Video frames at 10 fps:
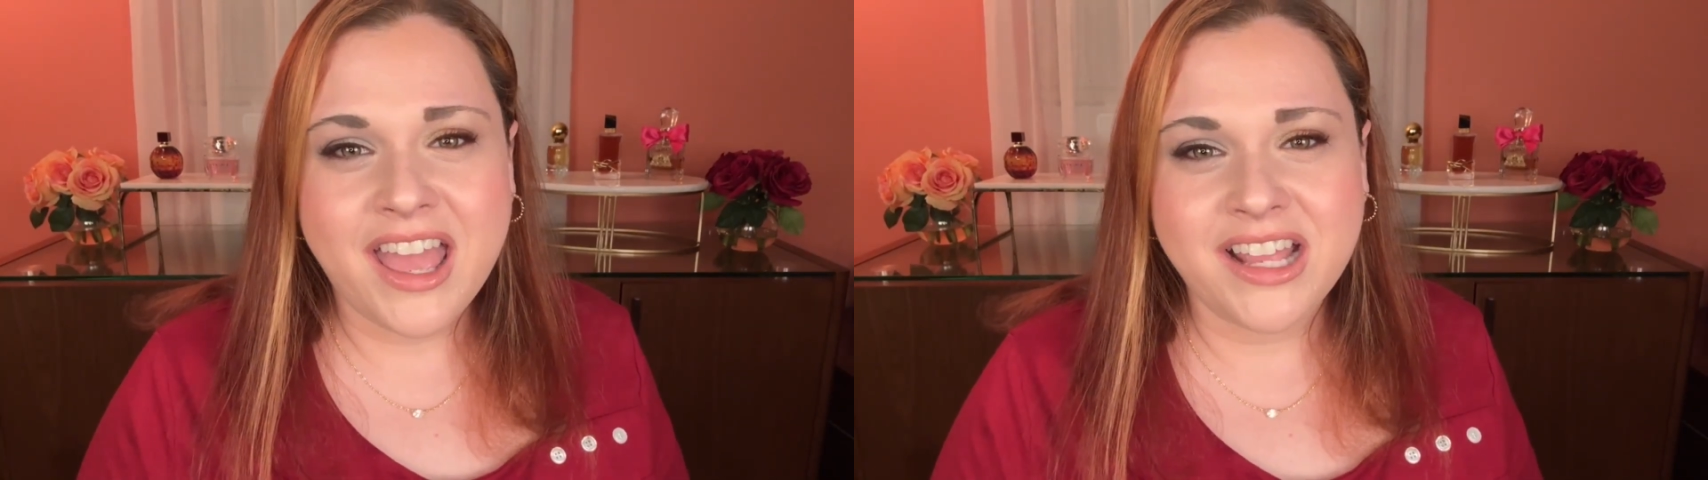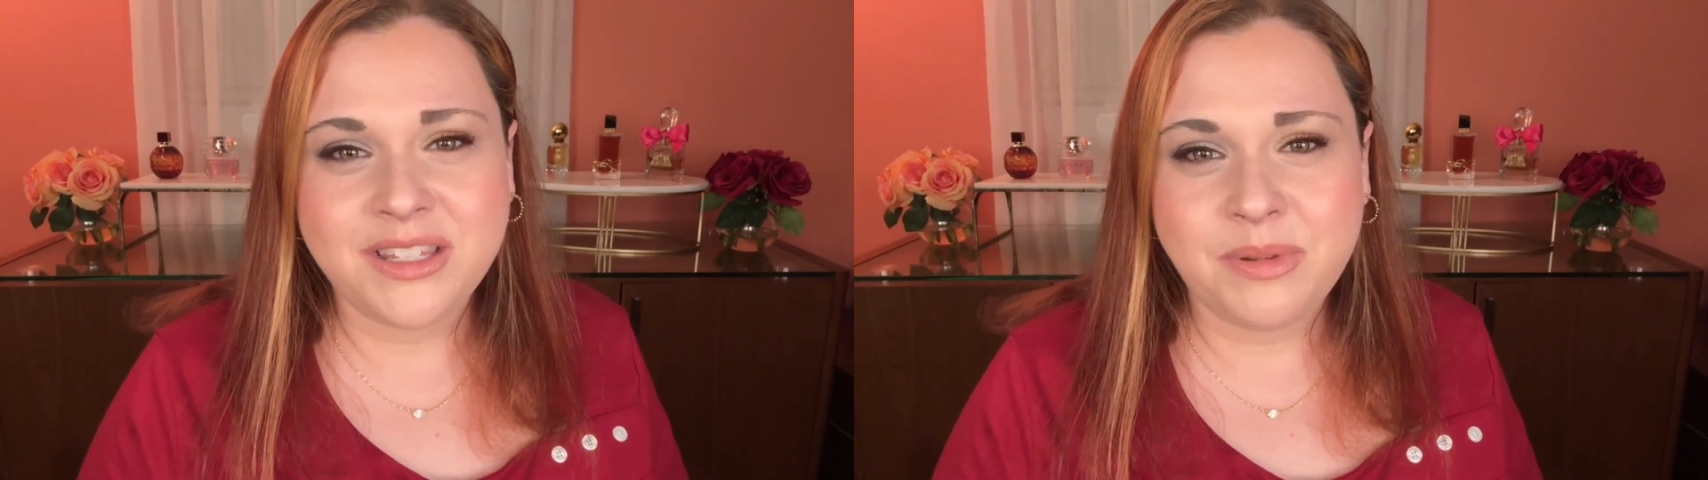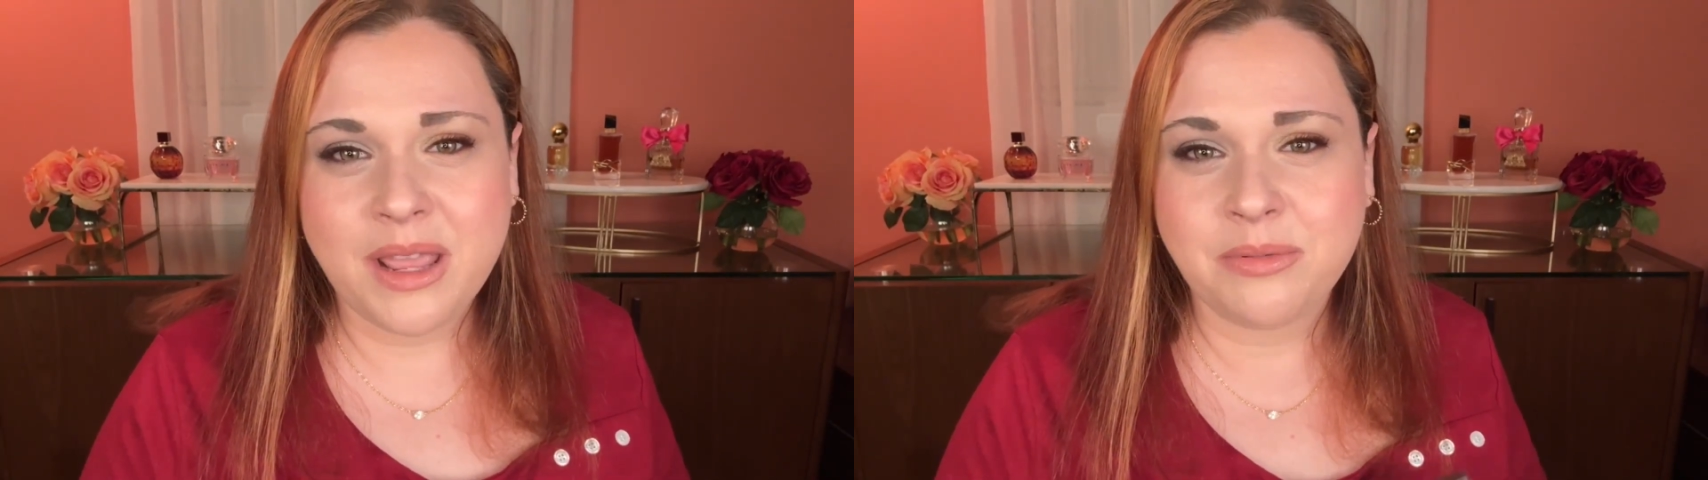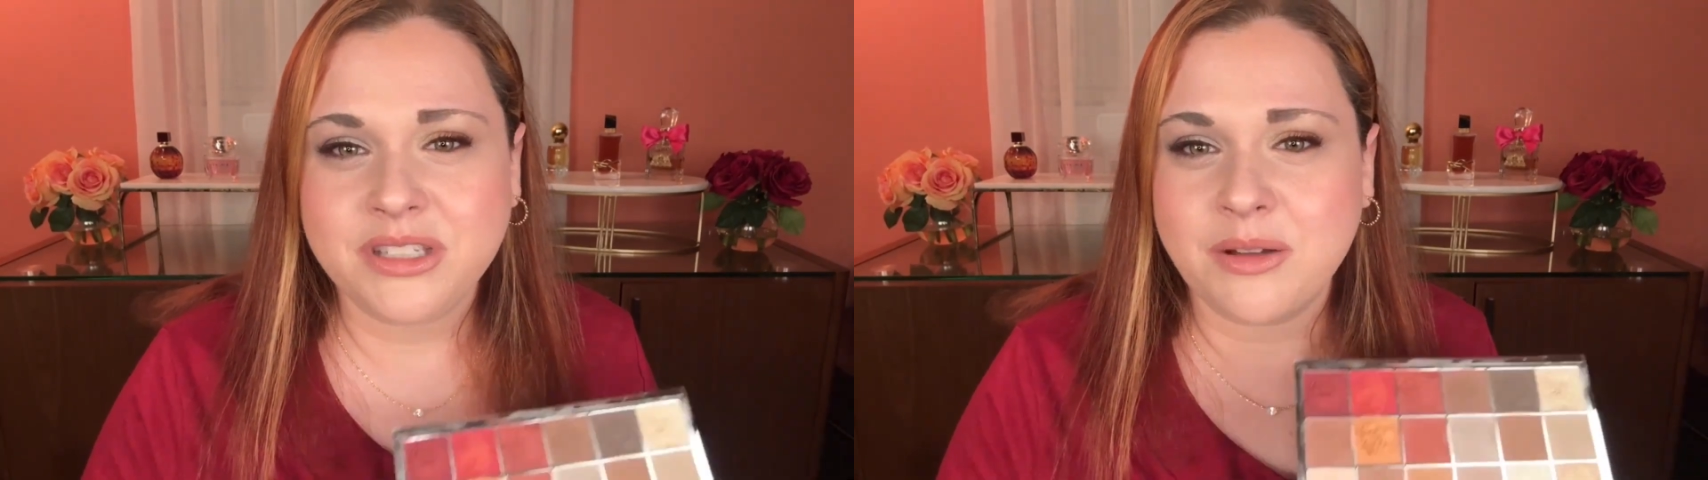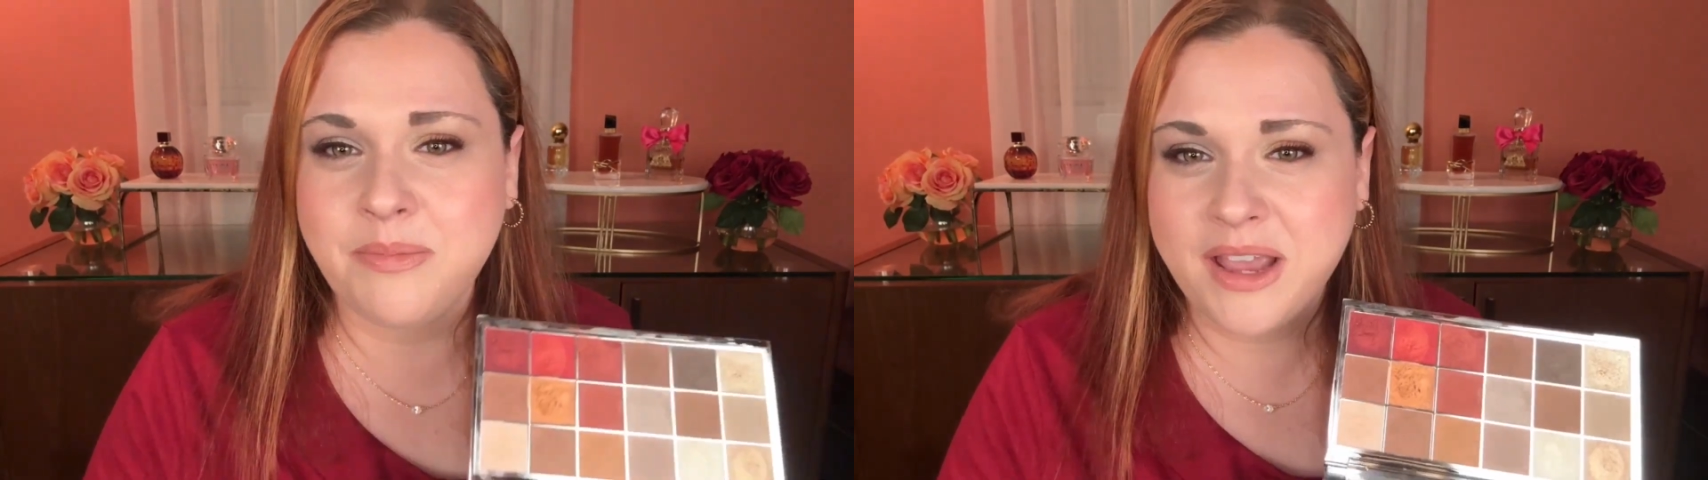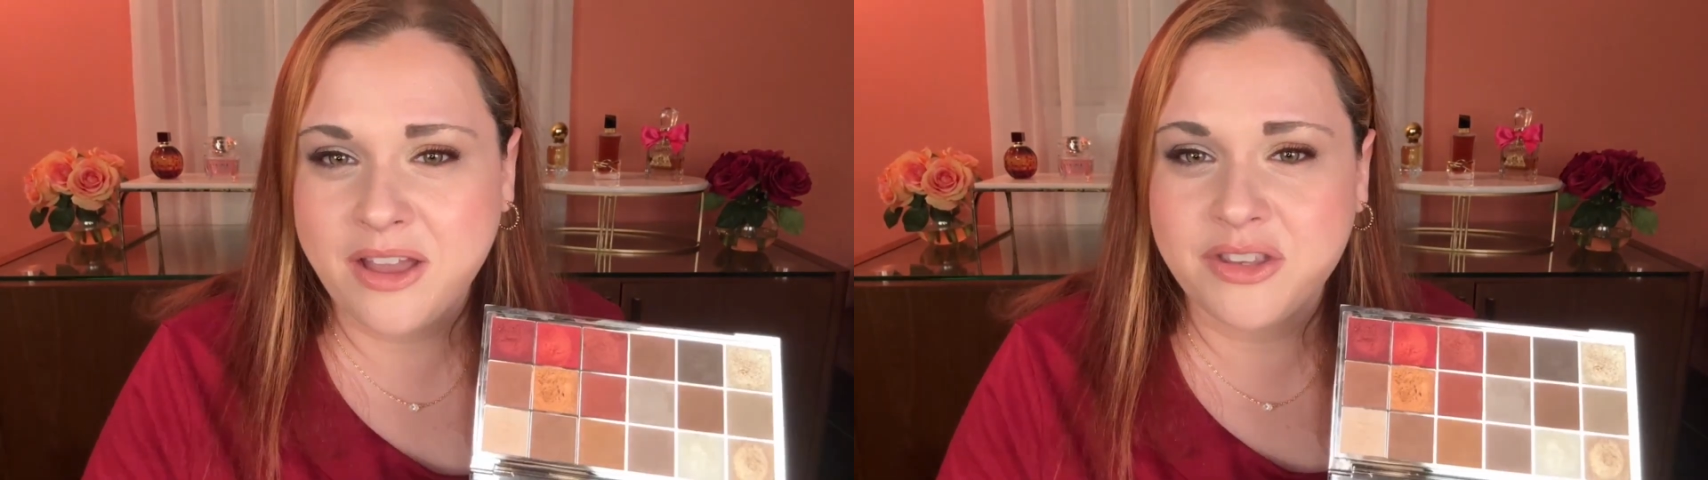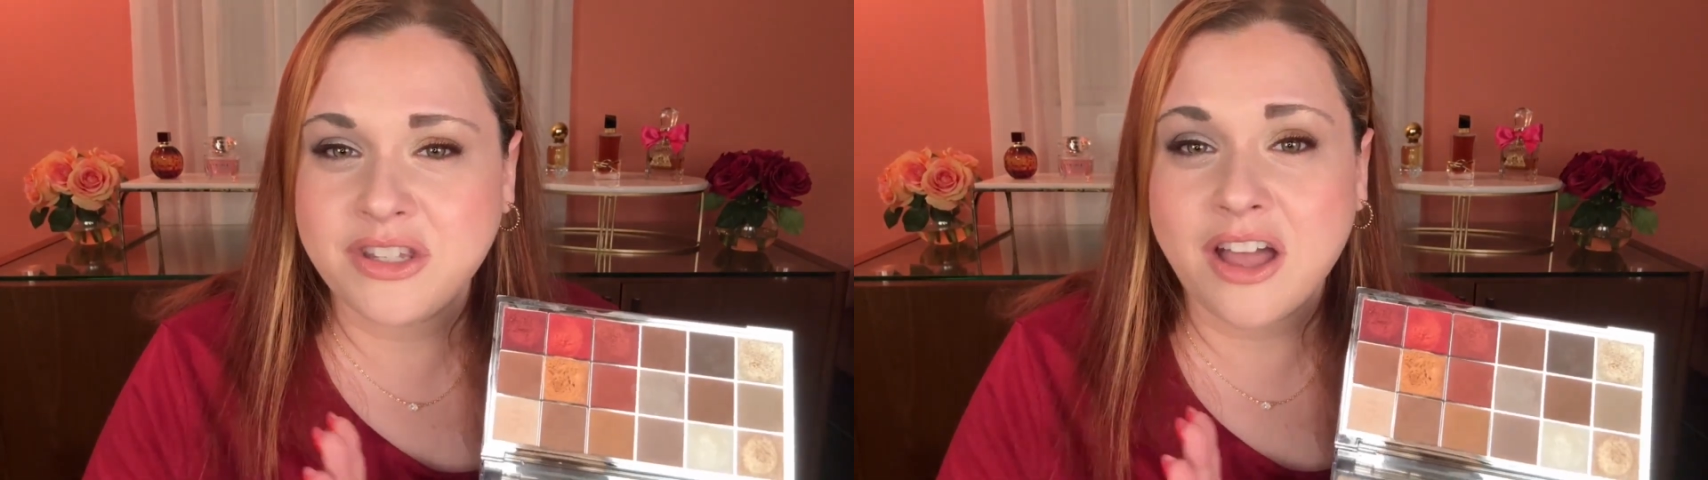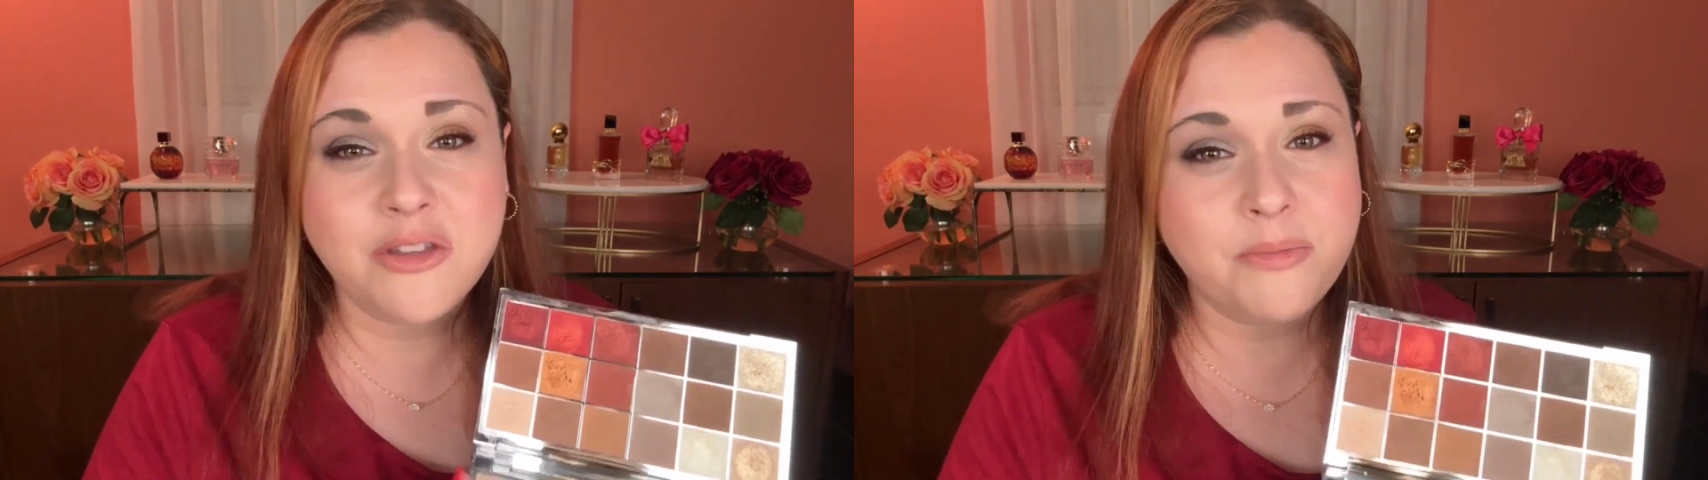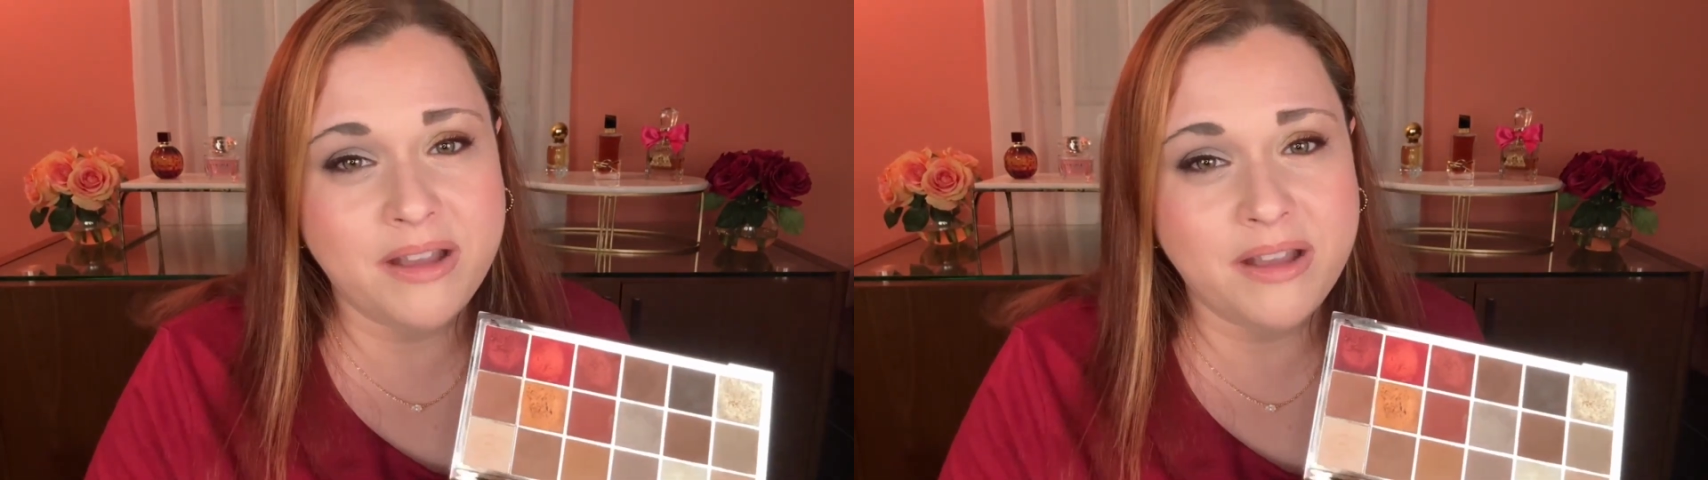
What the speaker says: and to be able to compare this to other